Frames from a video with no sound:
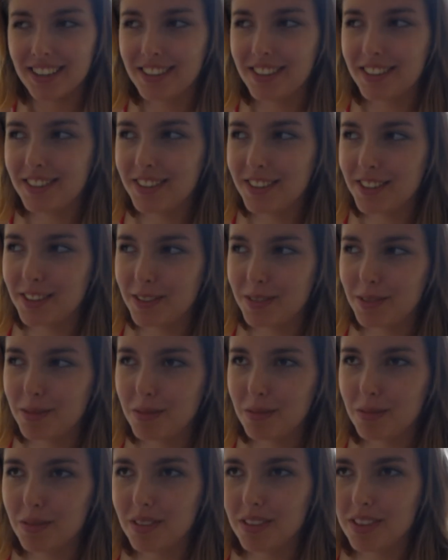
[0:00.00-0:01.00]
to
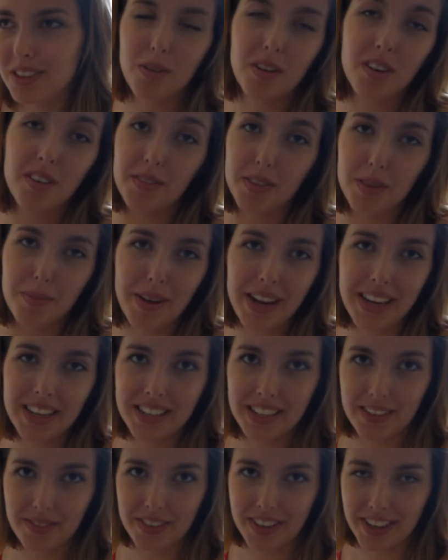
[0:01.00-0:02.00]
do one of the painting